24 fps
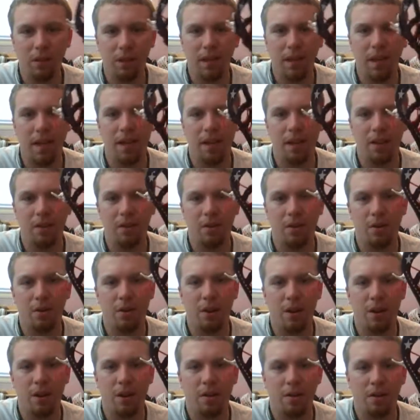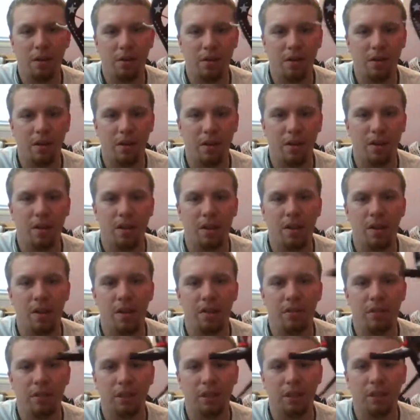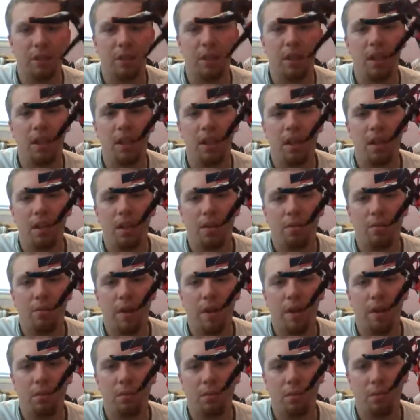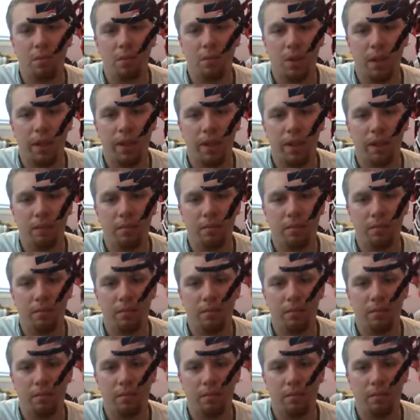kind of thrown it all off. So red and white